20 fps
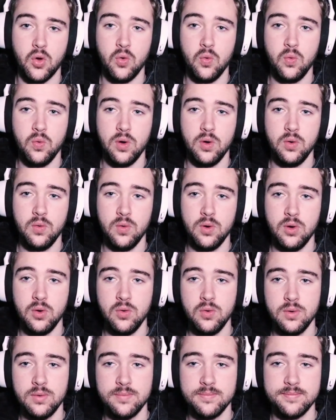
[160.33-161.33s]
Oh, whoa,
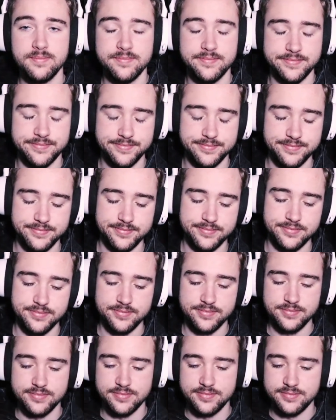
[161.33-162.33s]
whoa.
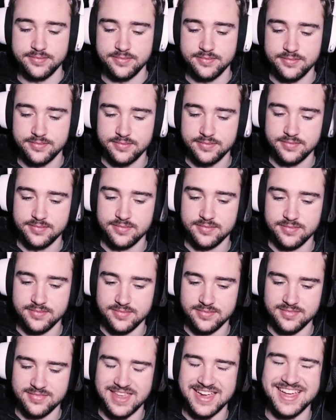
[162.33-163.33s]

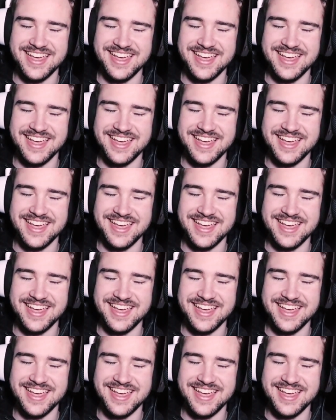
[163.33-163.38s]
Oh,